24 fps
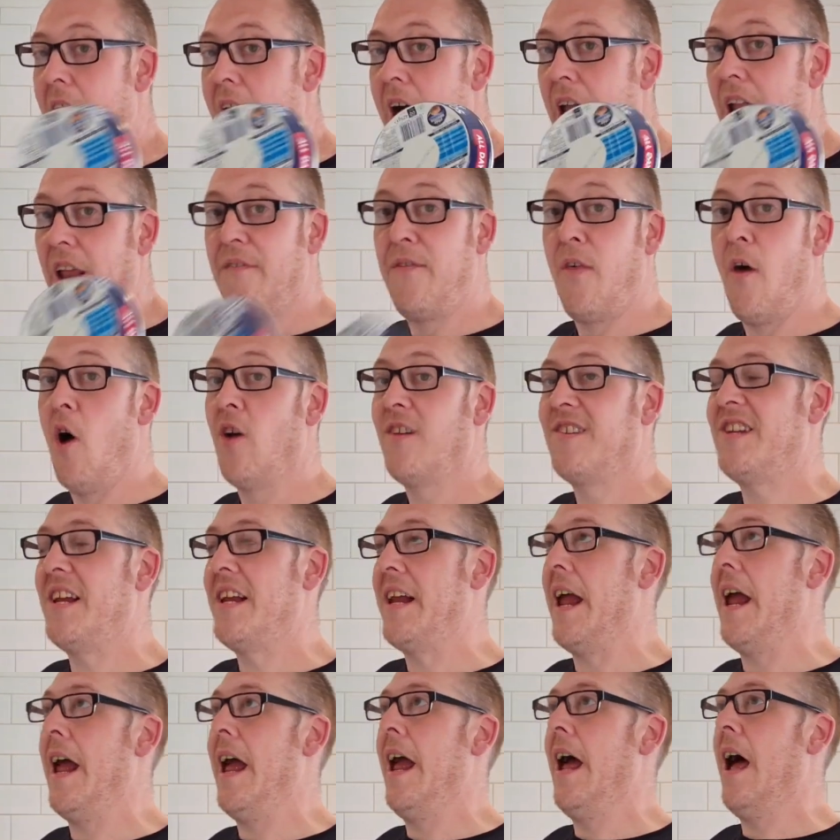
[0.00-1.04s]
And I thought
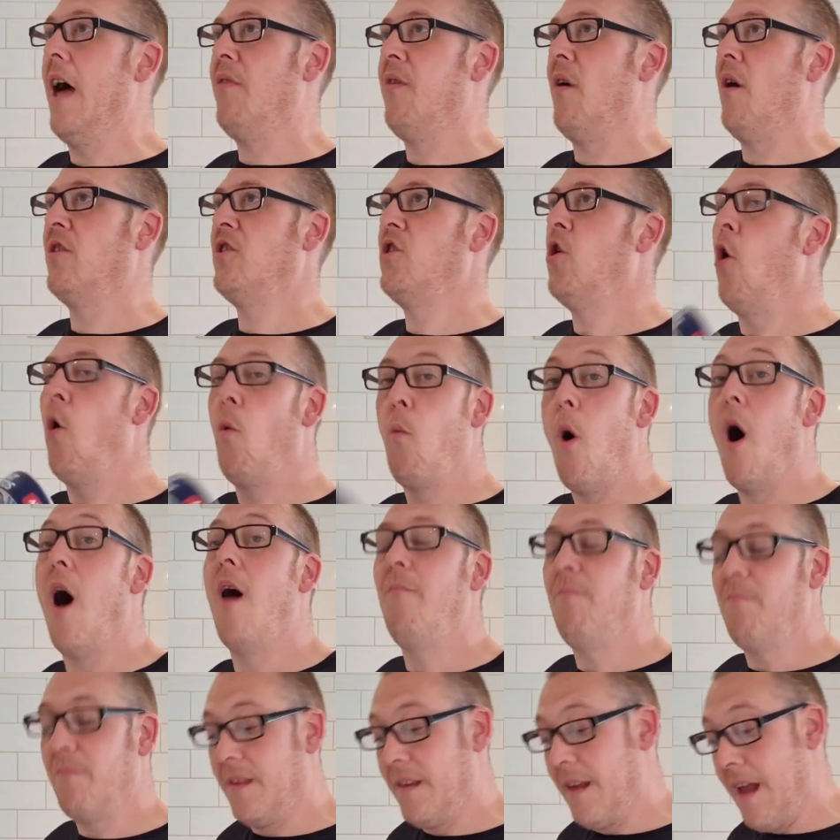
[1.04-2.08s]
today, you know
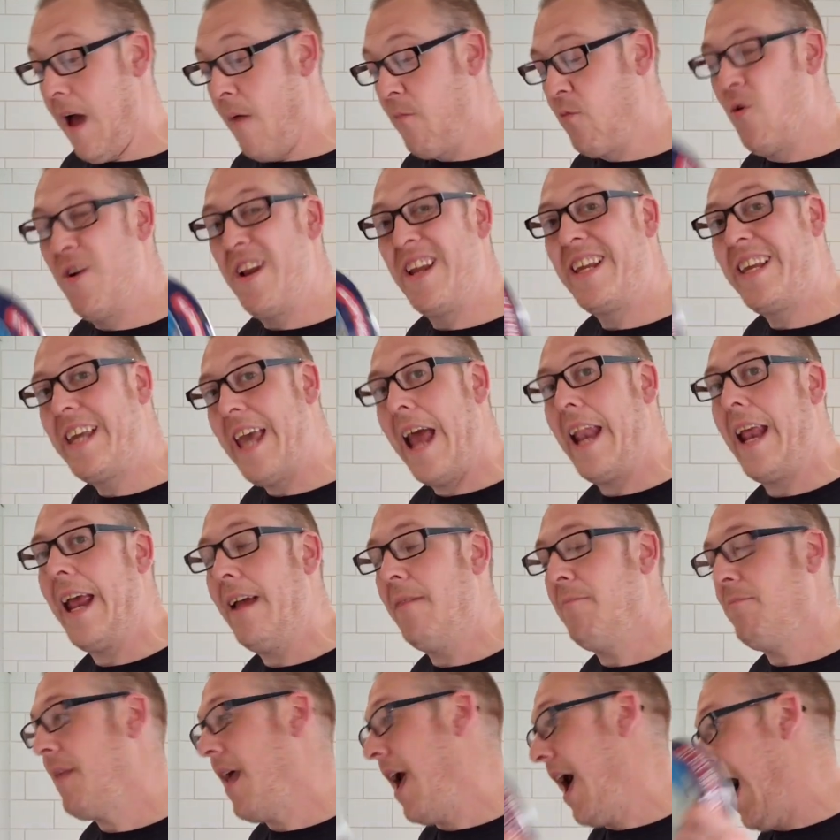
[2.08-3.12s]
what? I'm going to get
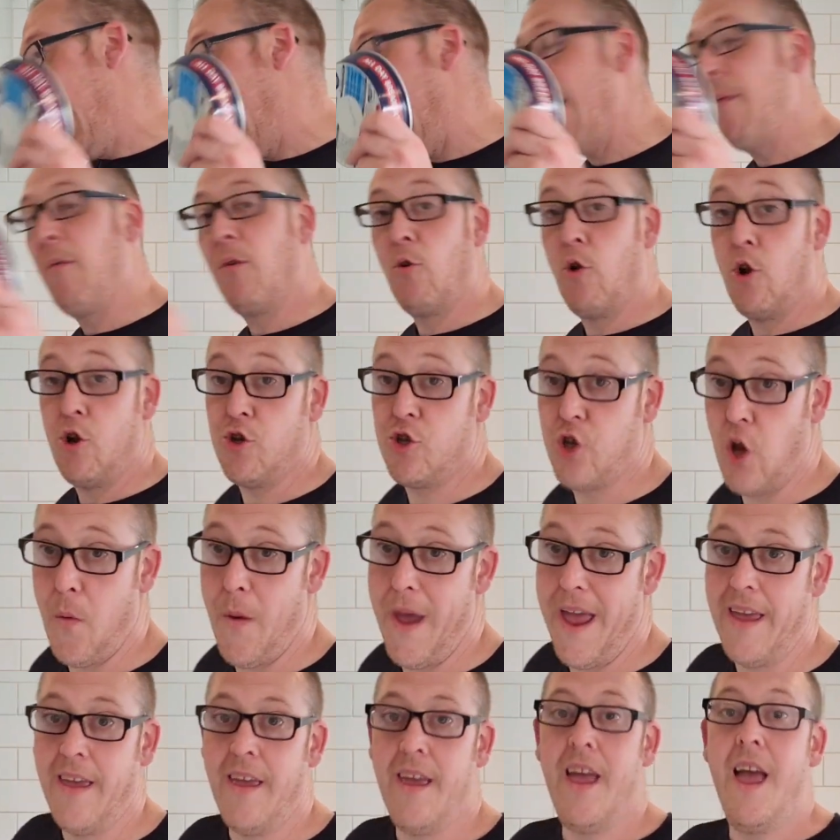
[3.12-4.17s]
it and I'm going to do
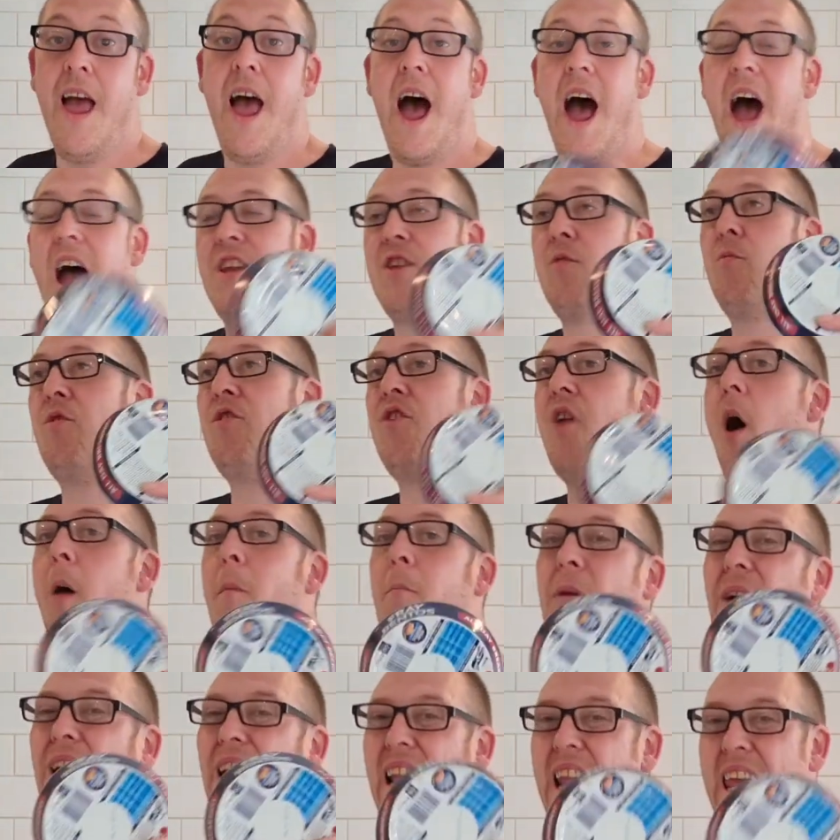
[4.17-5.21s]
it. And you would
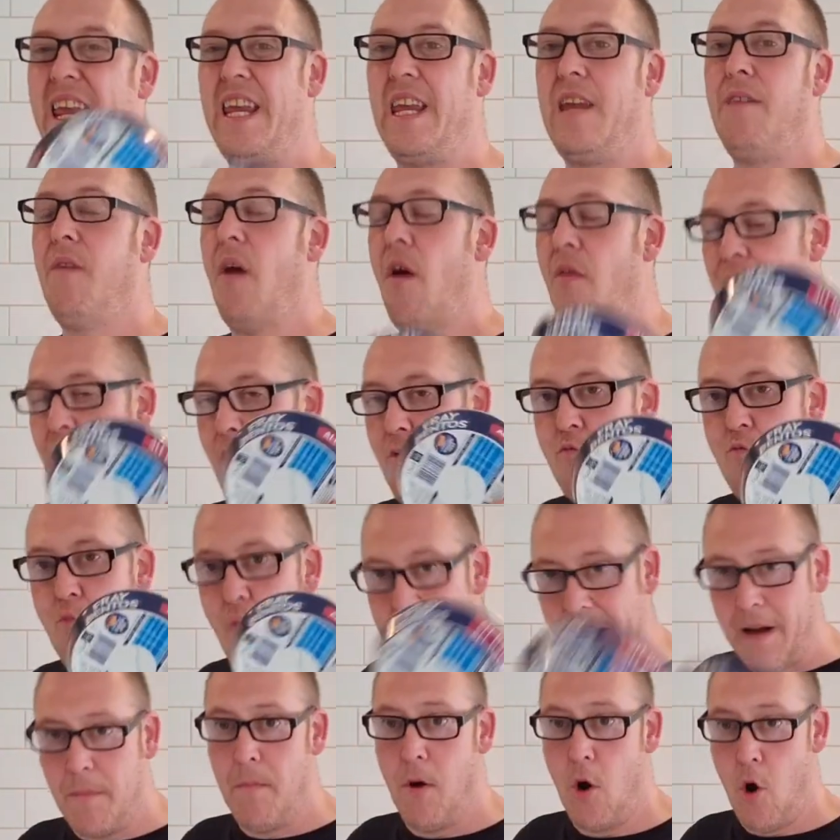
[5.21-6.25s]
not believe the
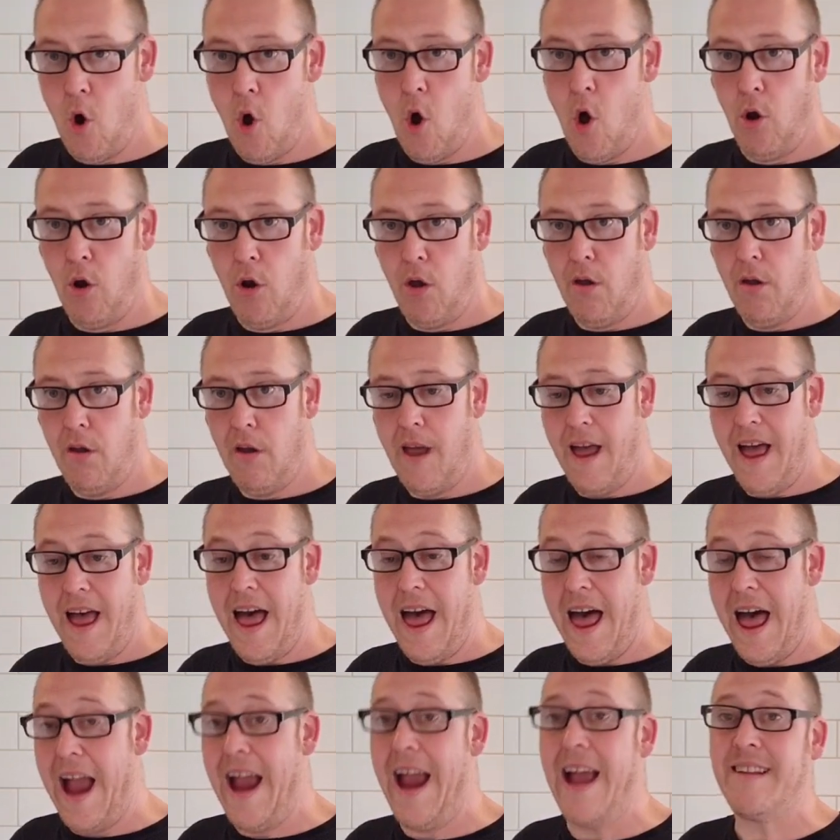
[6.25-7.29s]
rigmarole
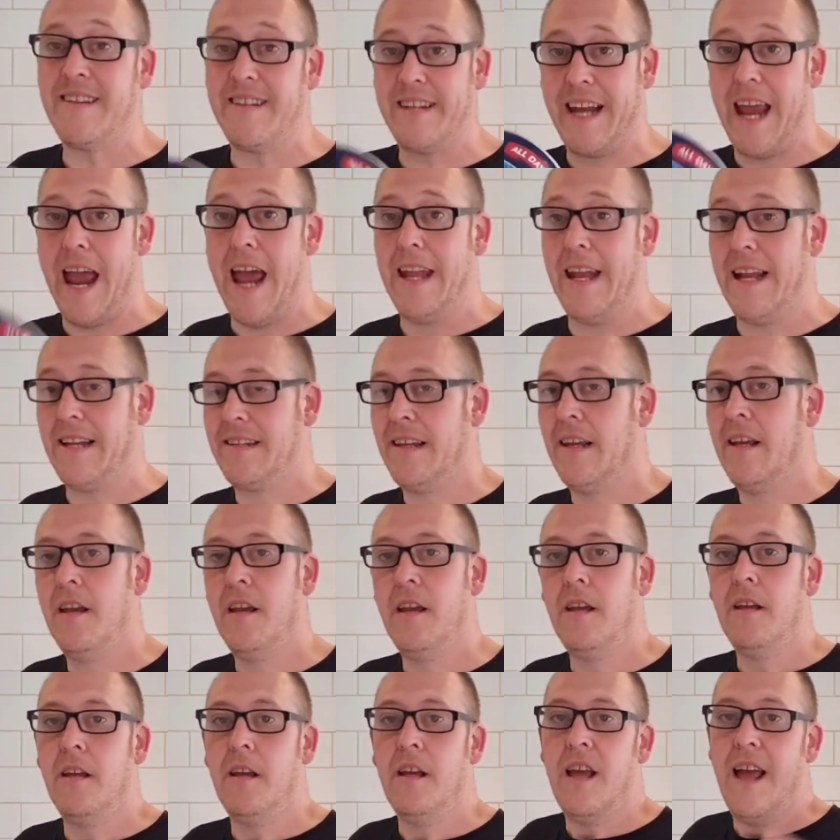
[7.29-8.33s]
I had to get this.
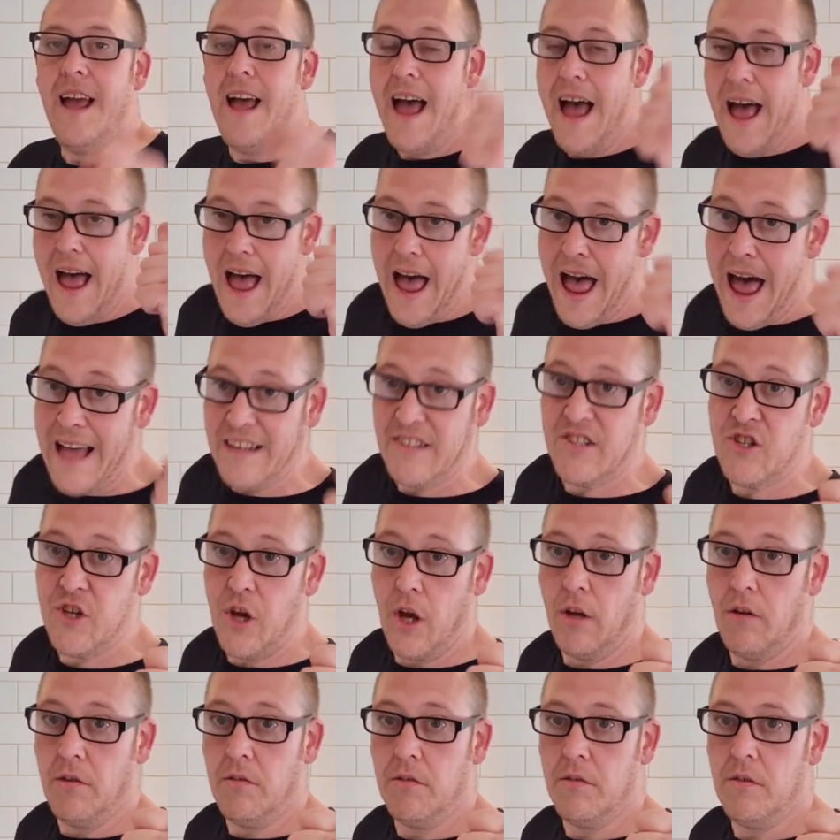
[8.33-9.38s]

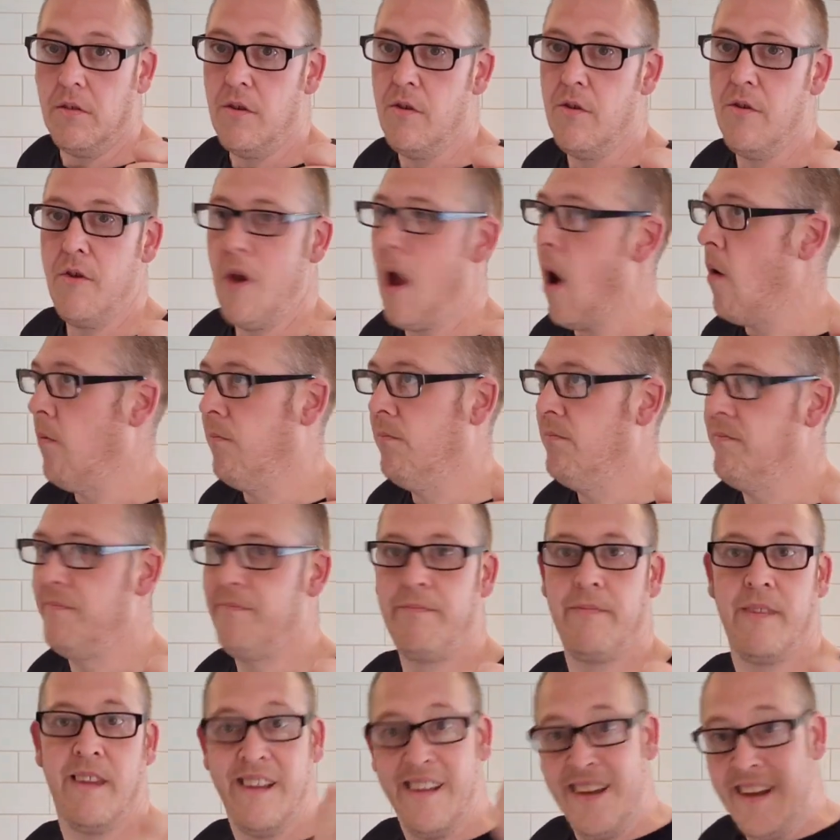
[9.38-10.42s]
Asda, no.
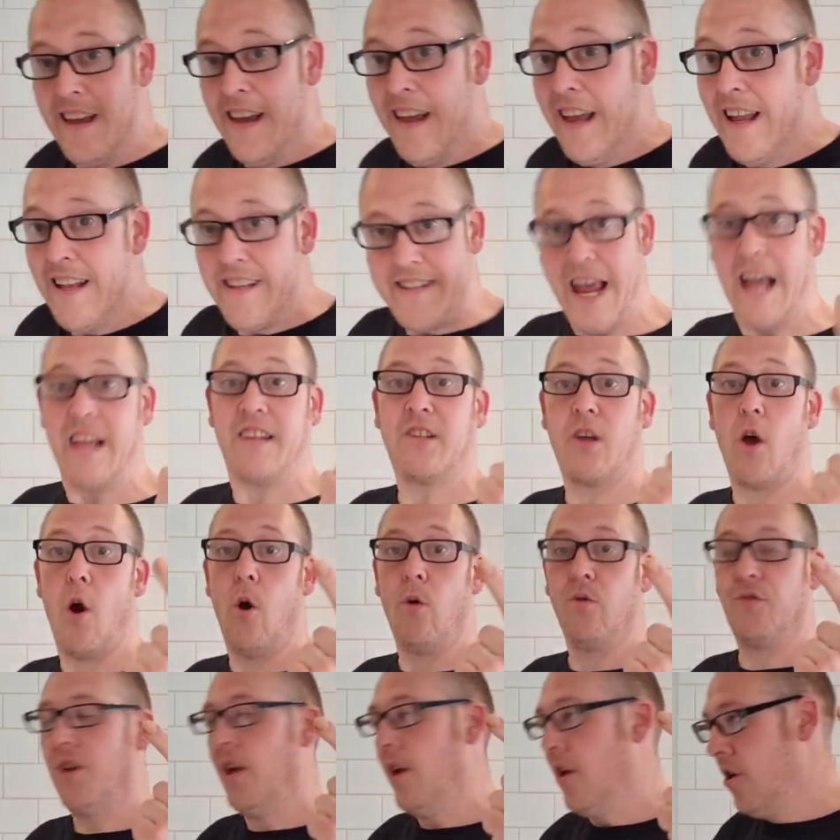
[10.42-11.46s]

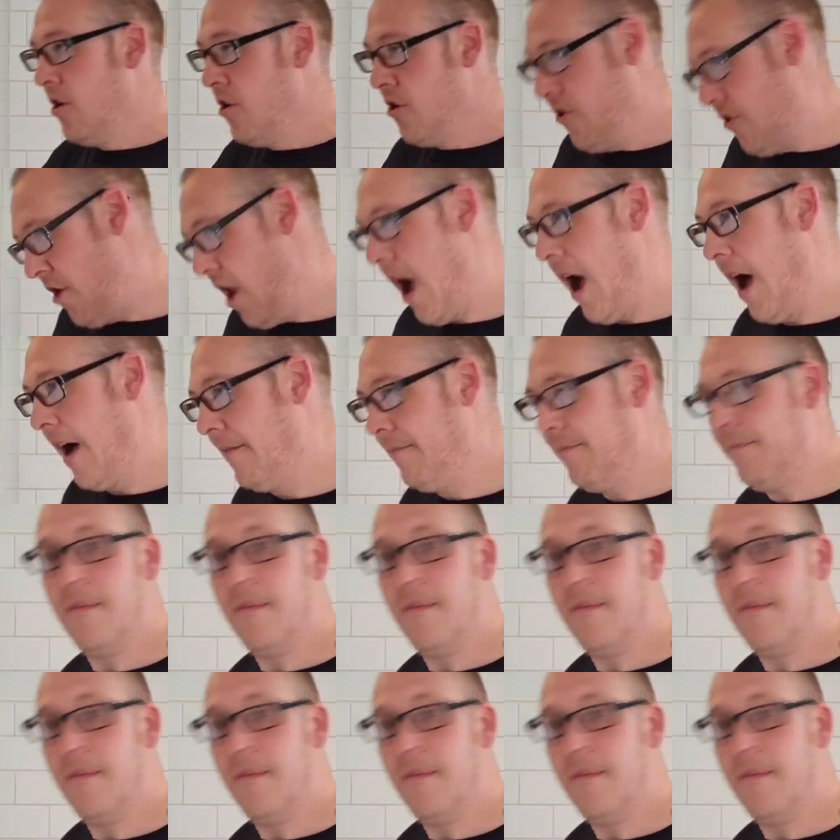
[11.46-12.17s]
Tesco's, no.